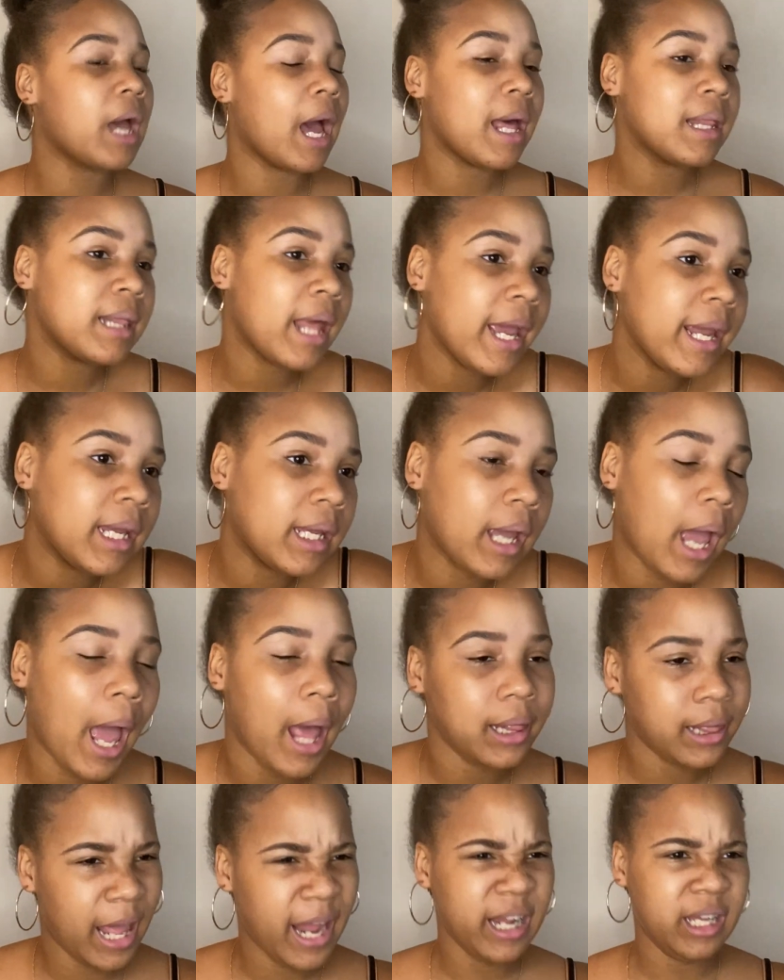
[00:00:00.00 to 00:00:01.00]
I like
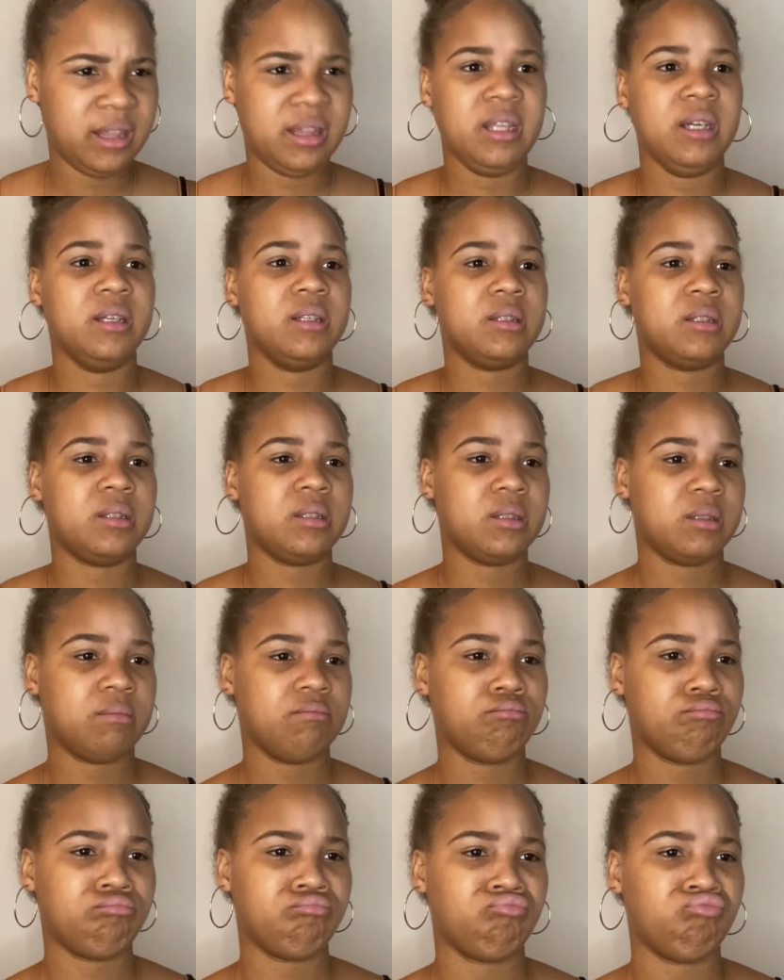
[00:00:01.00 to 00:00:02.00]
this.
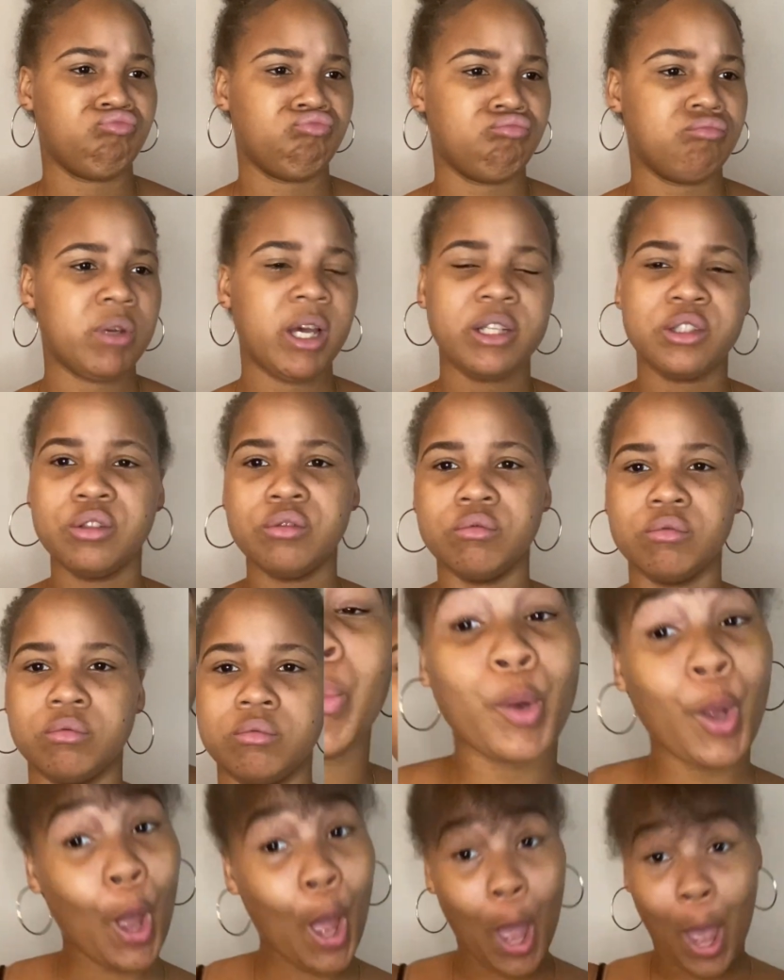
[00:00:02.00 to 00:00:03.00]
I do.
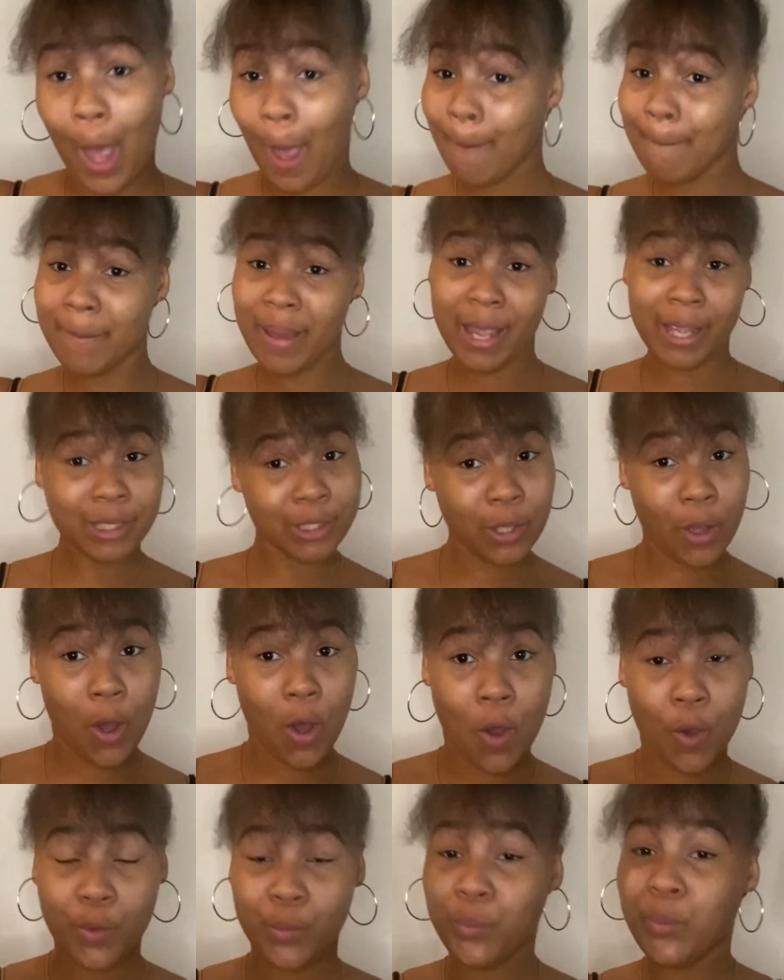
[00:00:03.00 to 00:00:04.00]
I'm back,
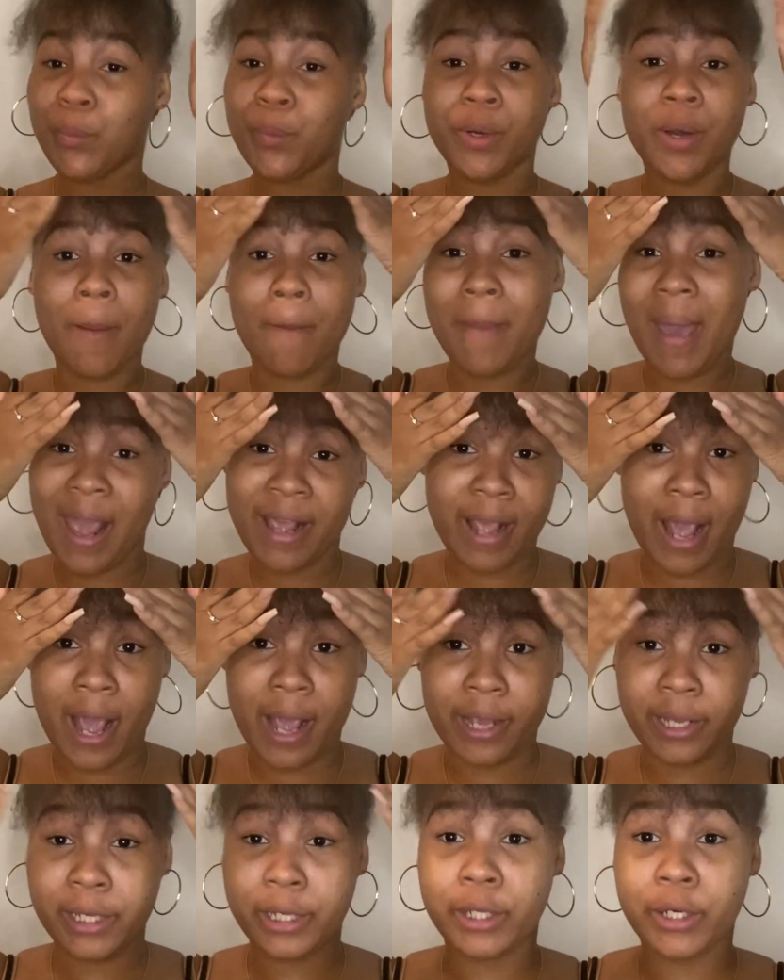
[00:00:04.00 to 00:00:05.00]
y'all. I'm gonna put a
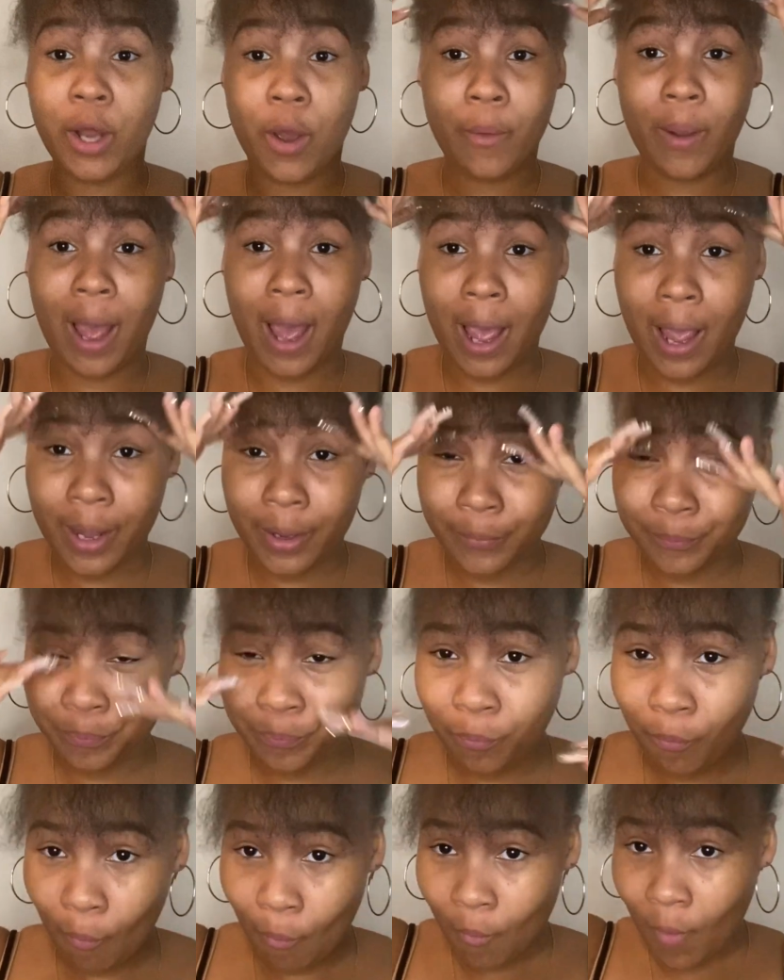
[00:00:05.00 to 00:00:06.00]
bang in, okay?
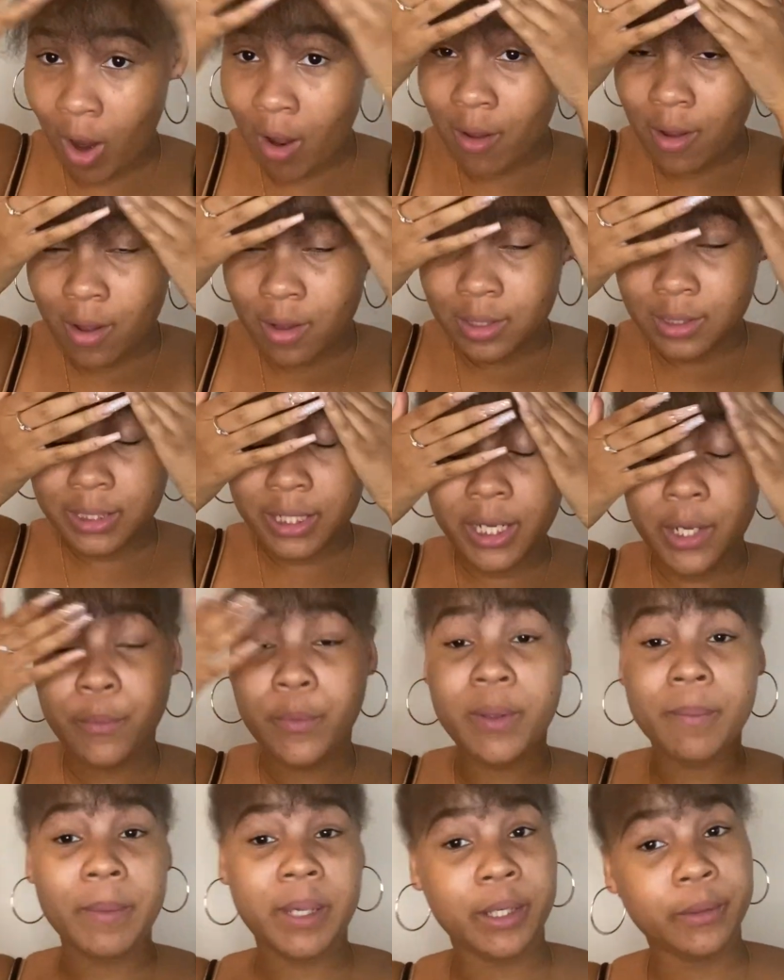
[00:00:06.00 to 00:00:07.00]
Sing it
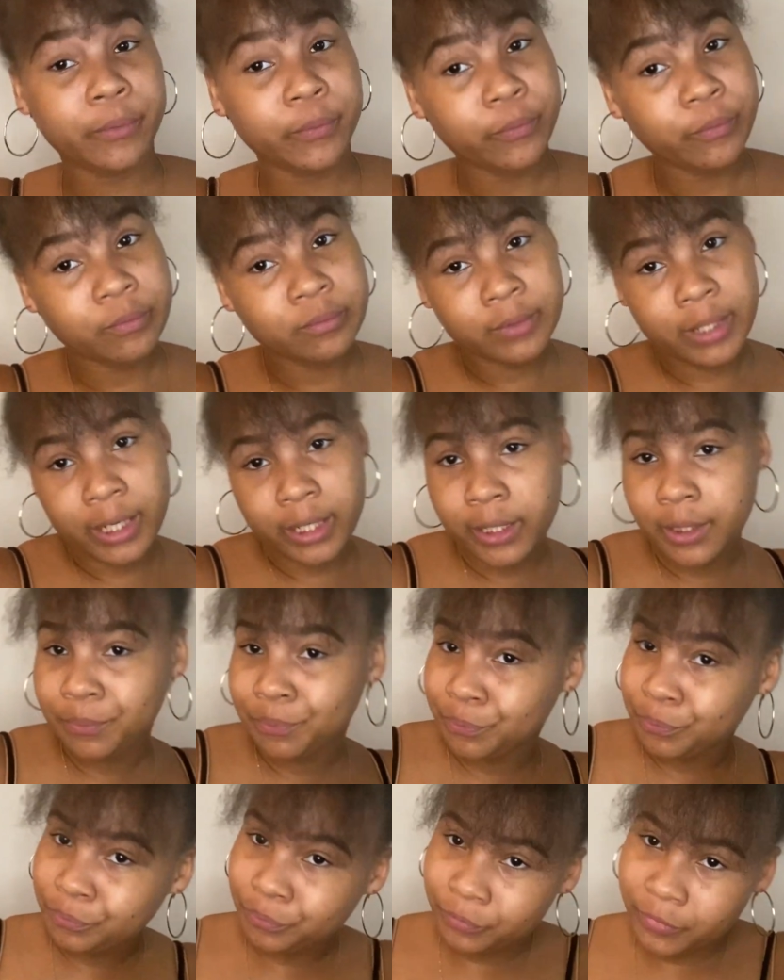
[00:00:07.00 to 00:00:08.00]
with me. Ready?
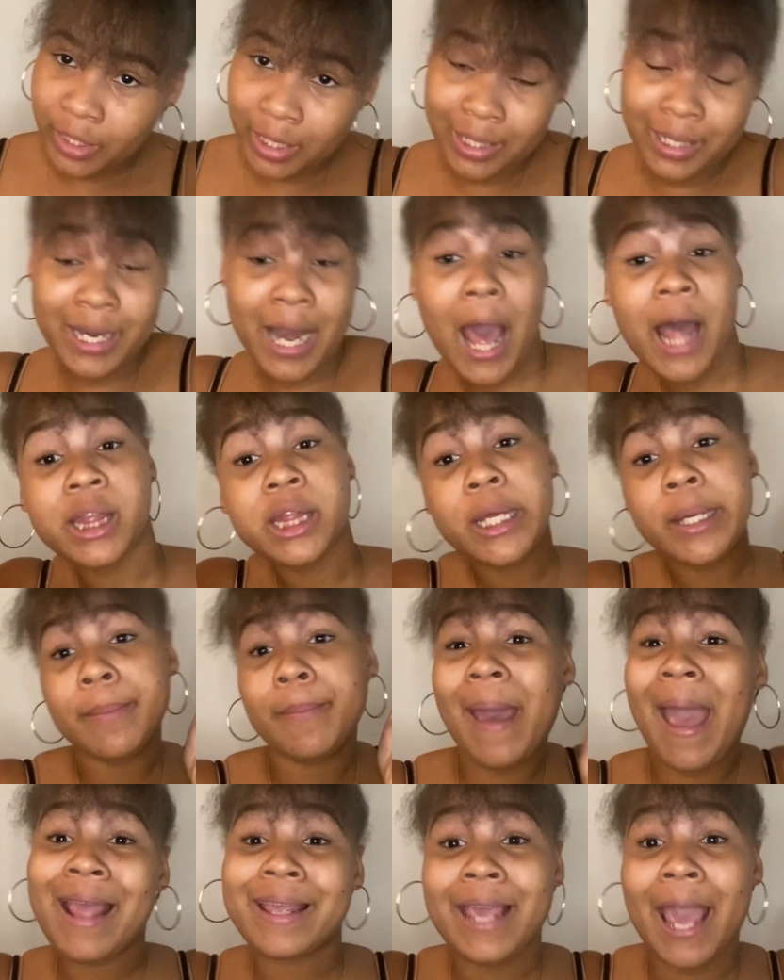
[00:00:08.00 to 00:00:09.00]
Not the
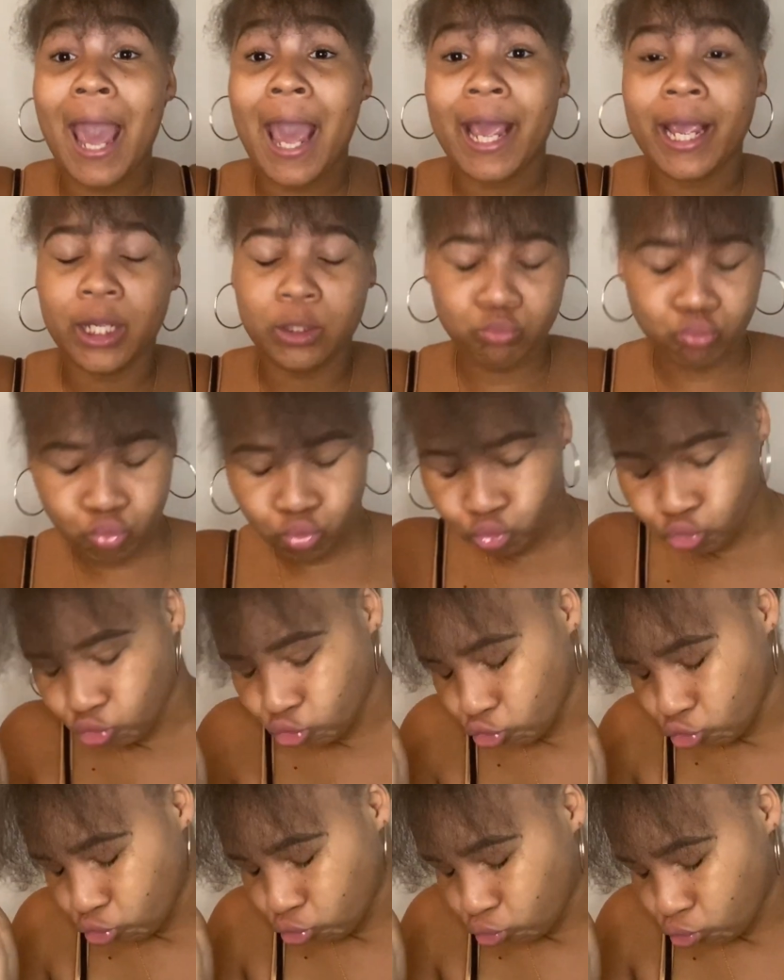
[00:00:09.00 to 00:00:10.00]
bang,
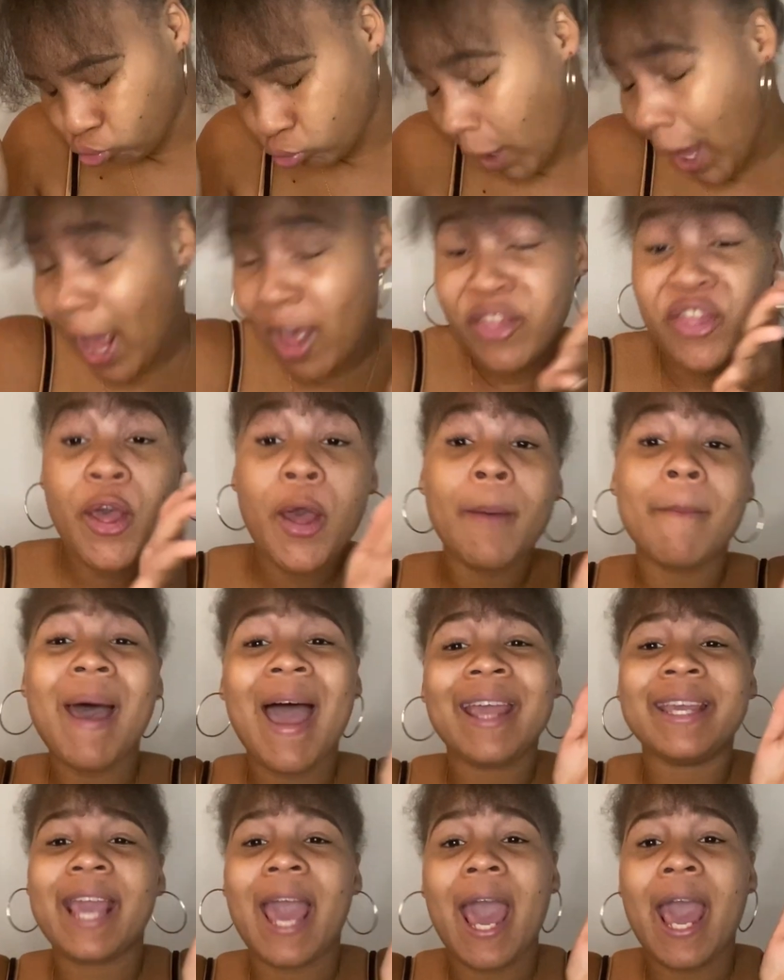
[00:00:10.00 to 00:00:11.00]
the
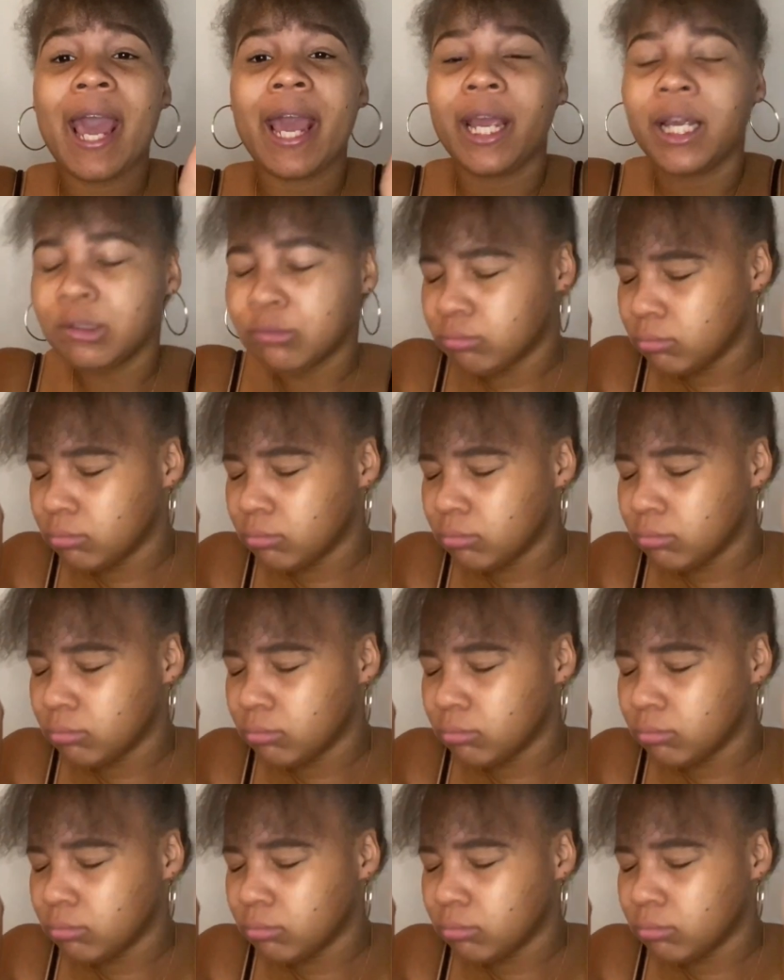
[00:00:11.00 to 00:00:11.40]
bang.